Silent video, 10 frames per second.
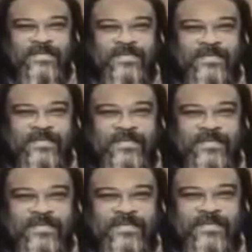
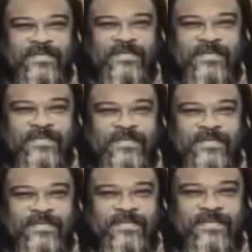
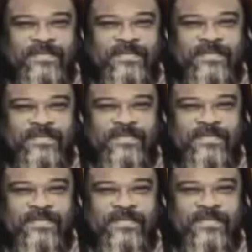
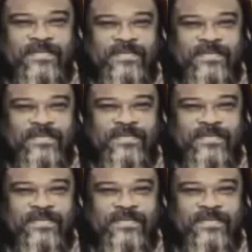(not speaking)